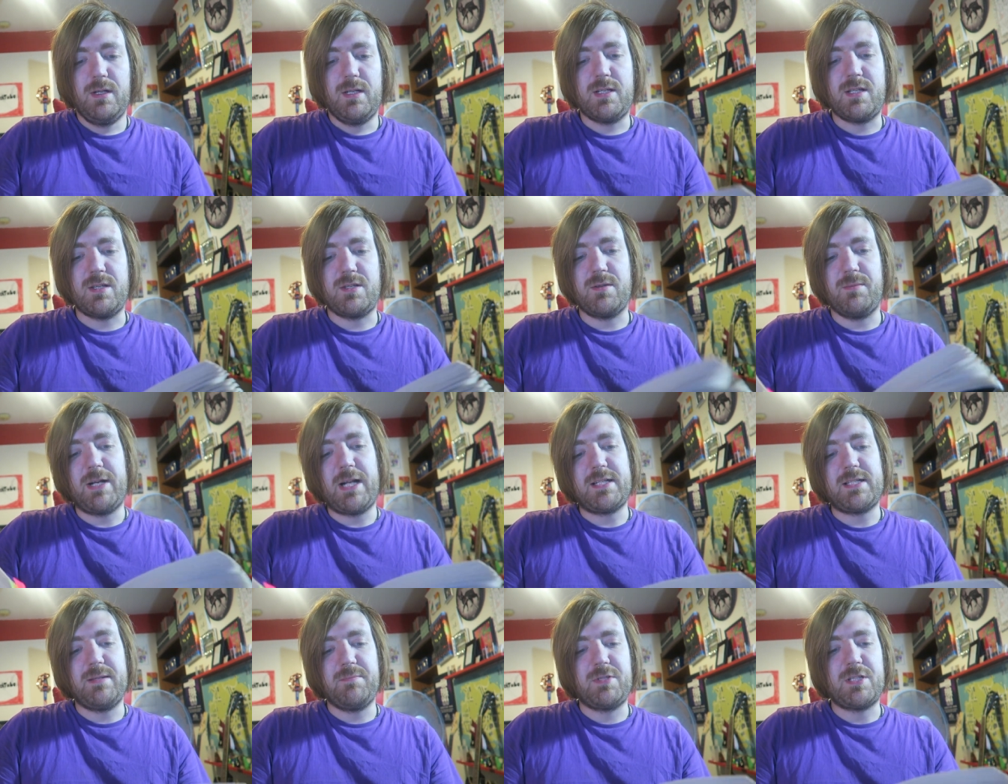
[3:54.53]
And so someone
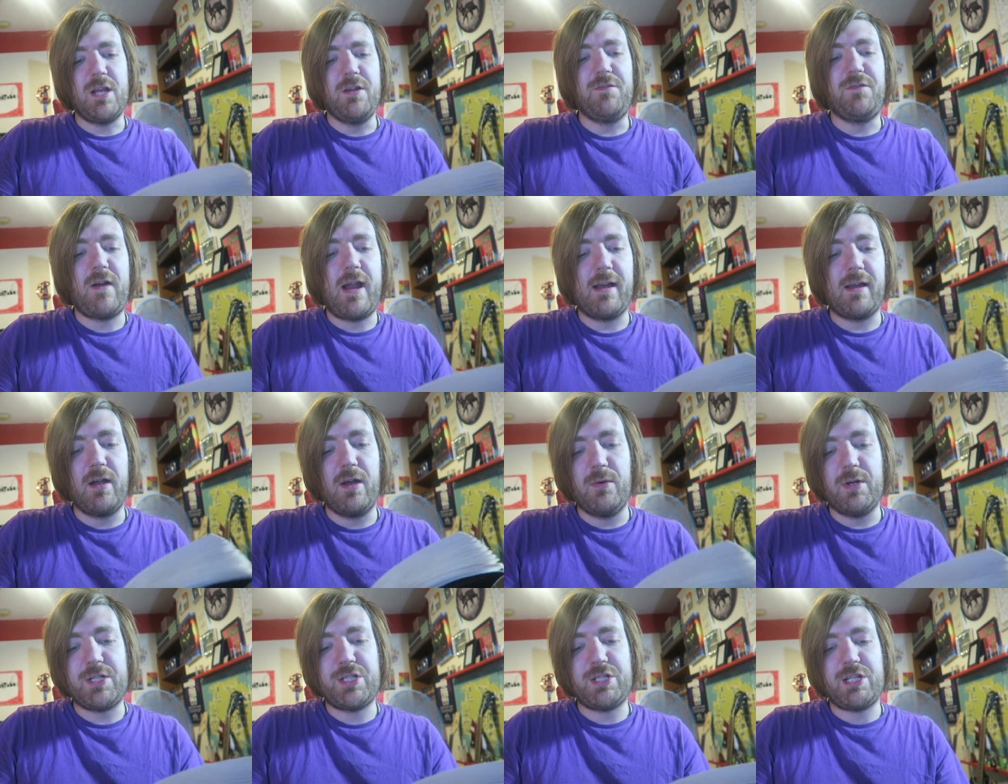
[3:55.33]
asked him, so Franco,
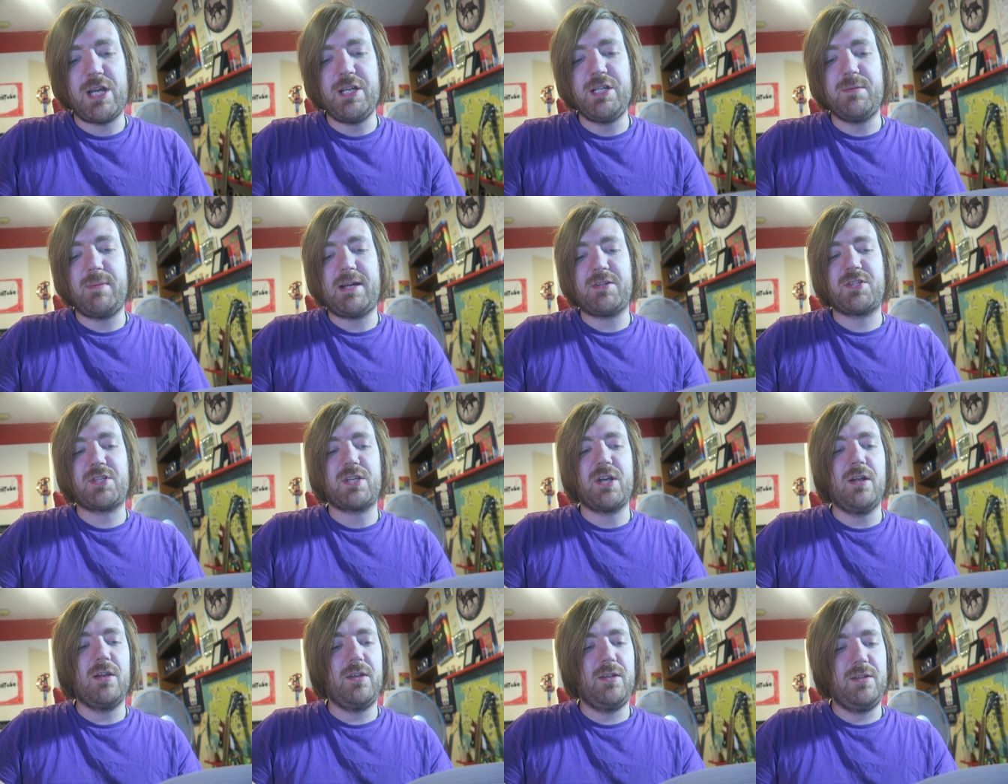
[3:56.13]
what's changed about
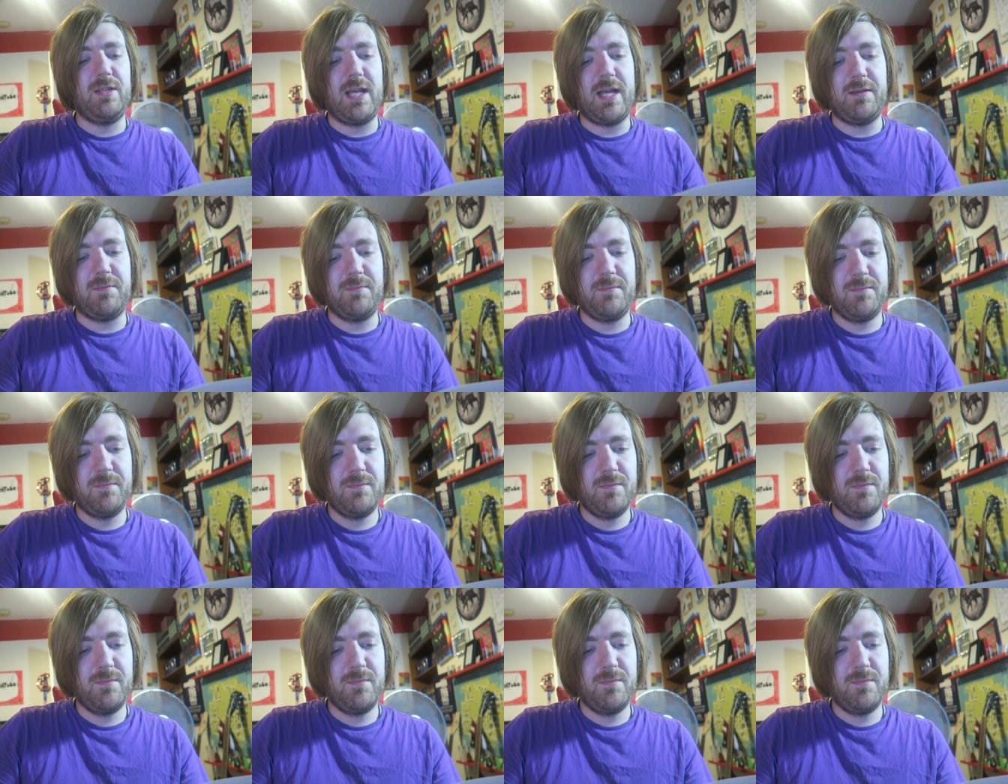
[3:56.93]
Scotland then?